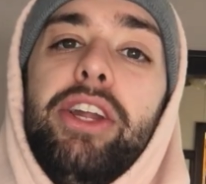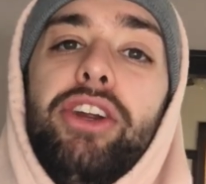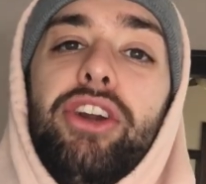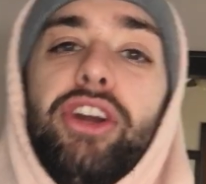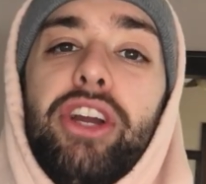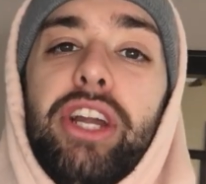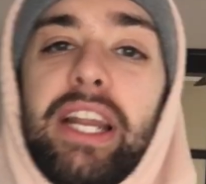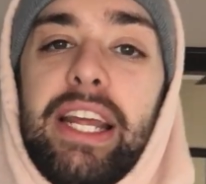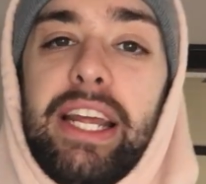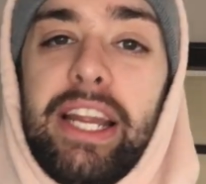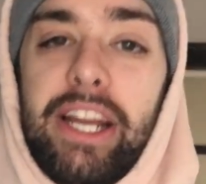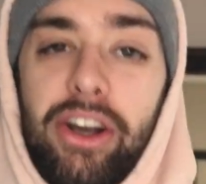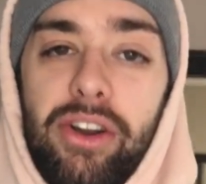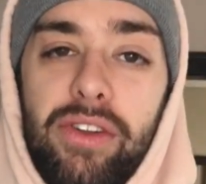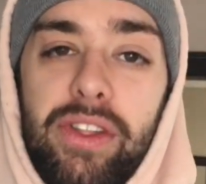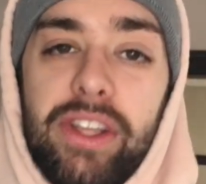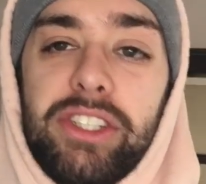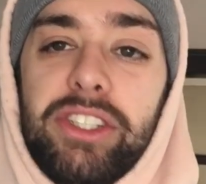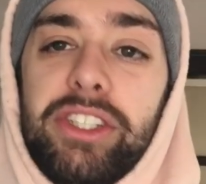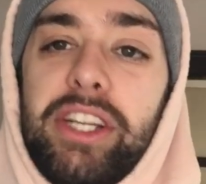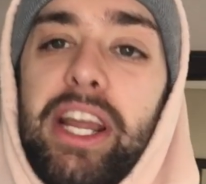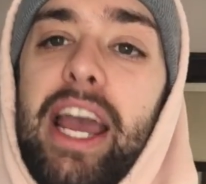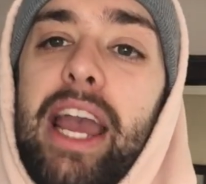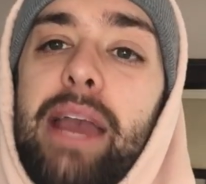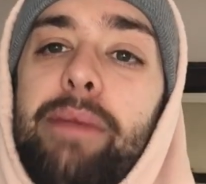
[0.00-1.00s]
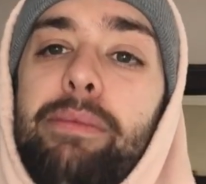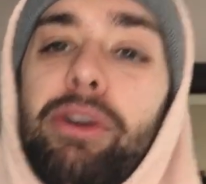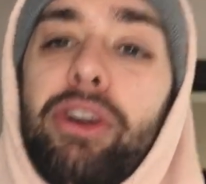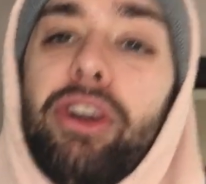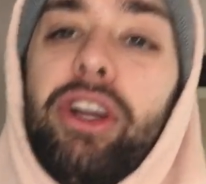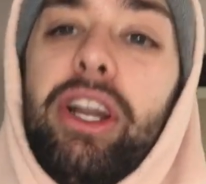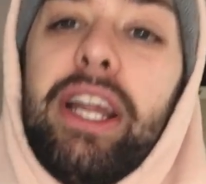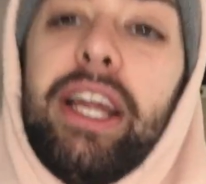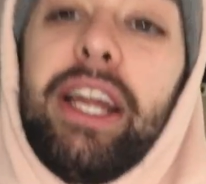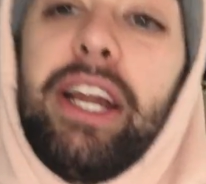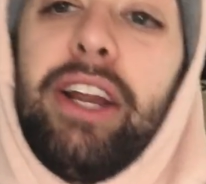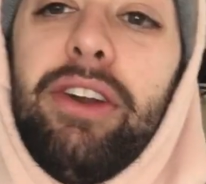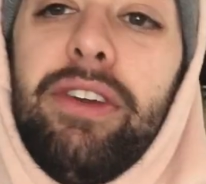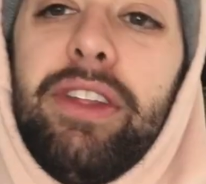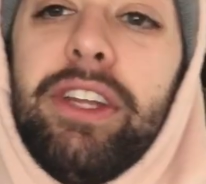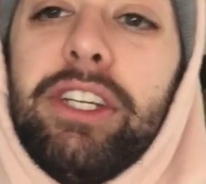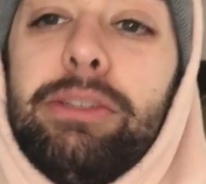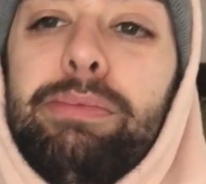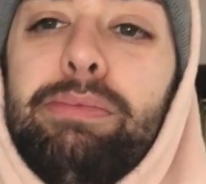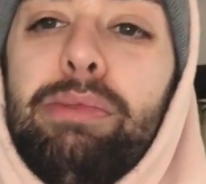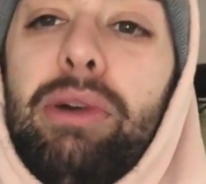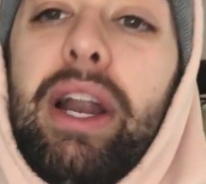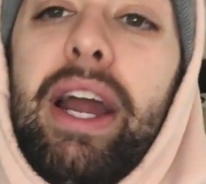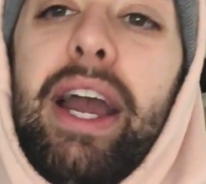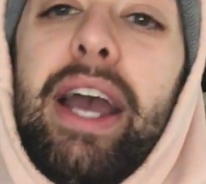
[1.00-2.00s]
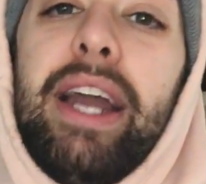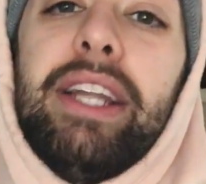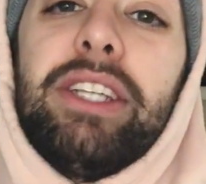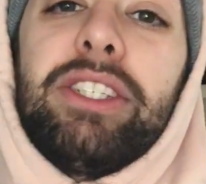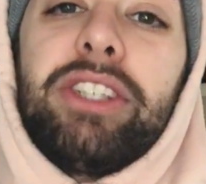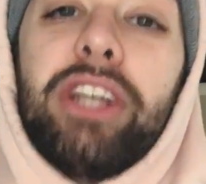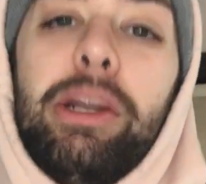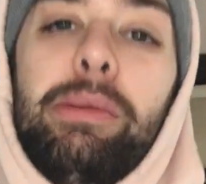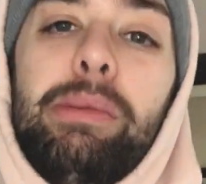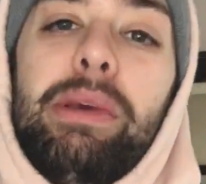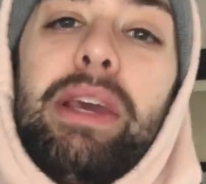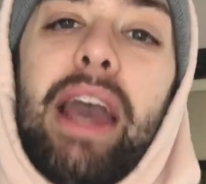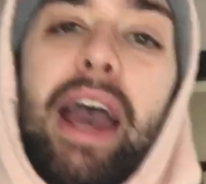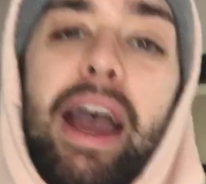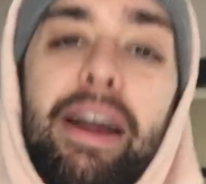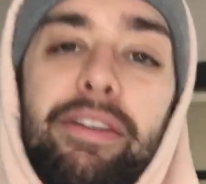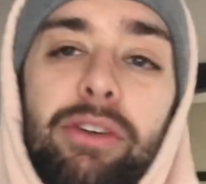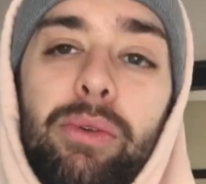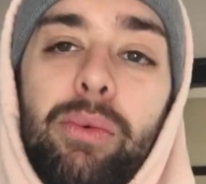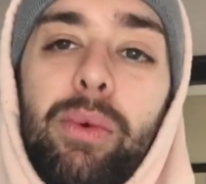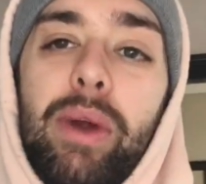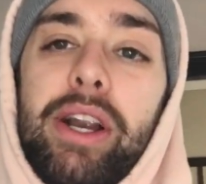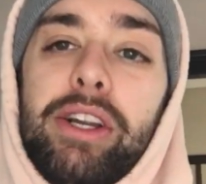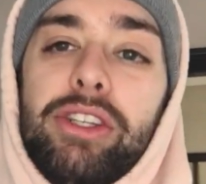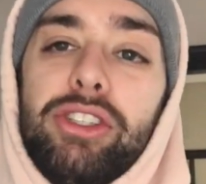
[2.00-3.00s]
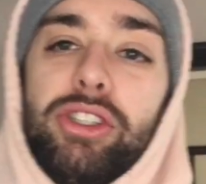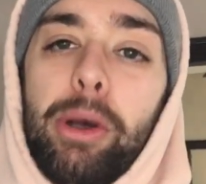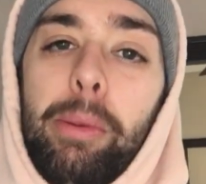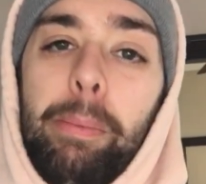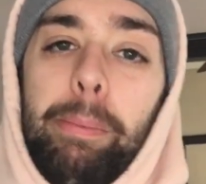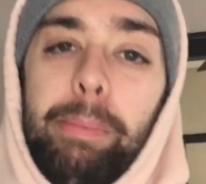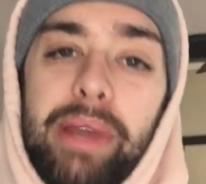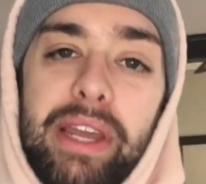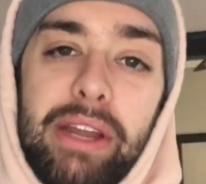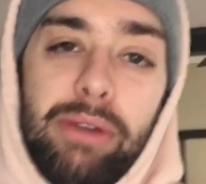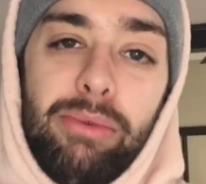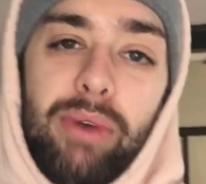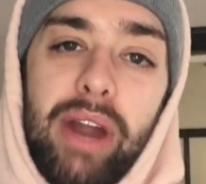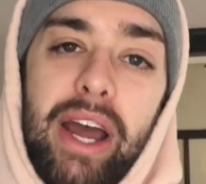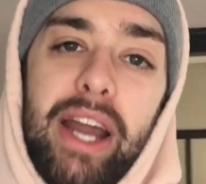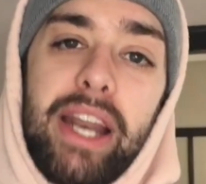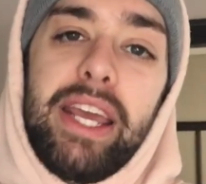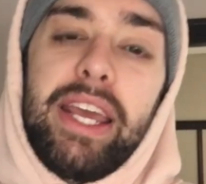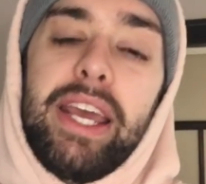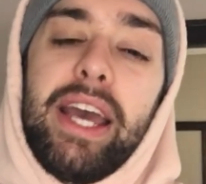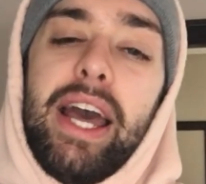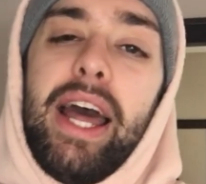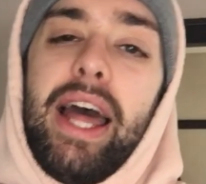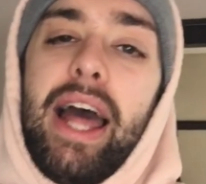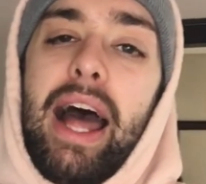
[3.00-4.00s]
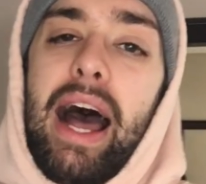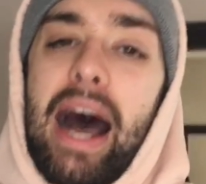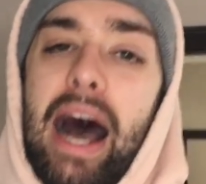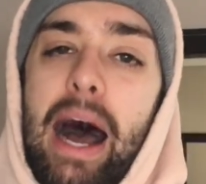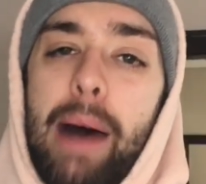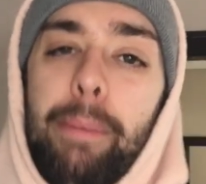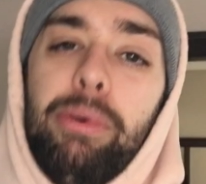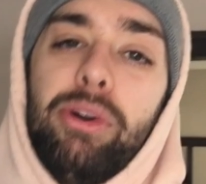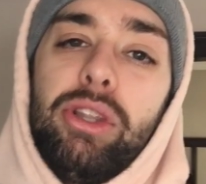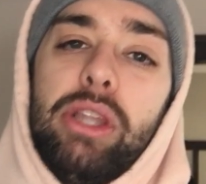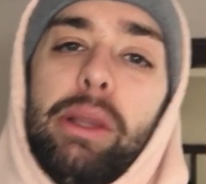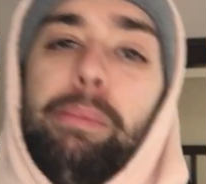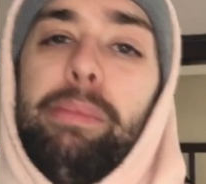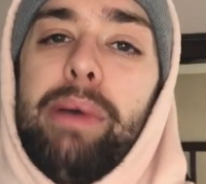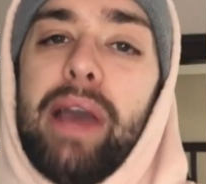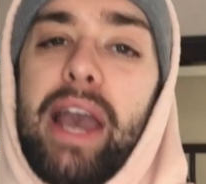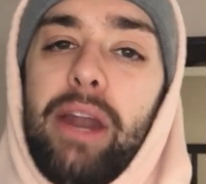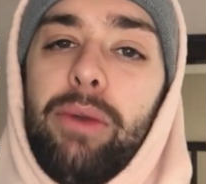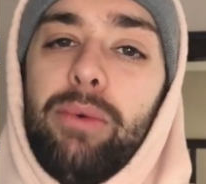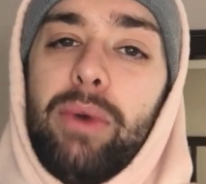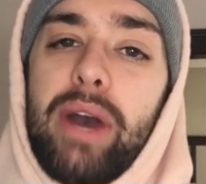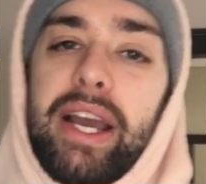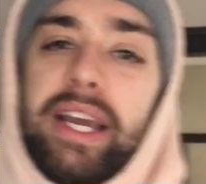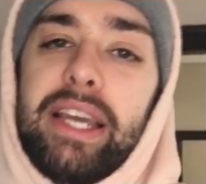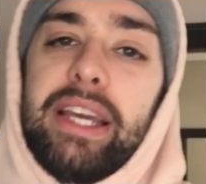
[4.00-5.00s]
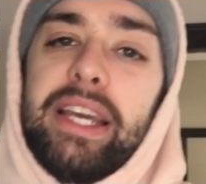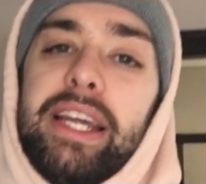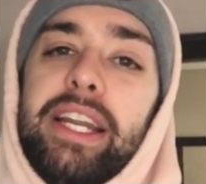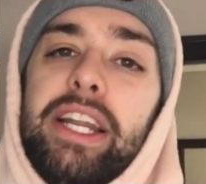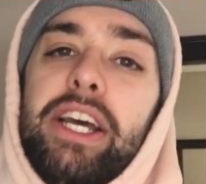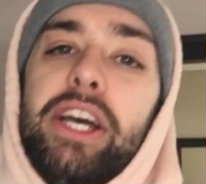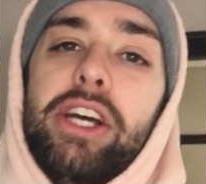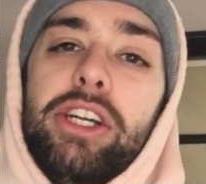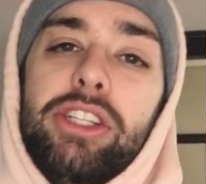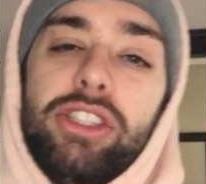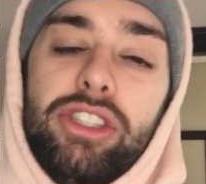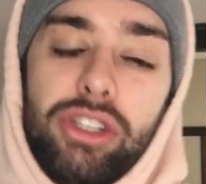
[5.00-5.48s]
You're gonna hear this name, you're gonna hear this brand, it's gonna be everywhere. So be ready, hop on the bandwagon.